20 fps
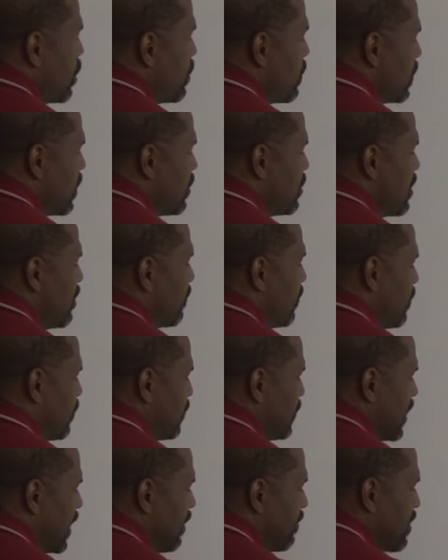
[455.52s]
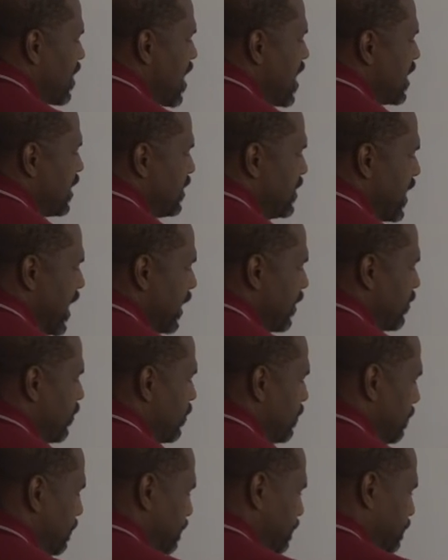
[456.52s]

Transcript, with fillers: you with a different set of contacts.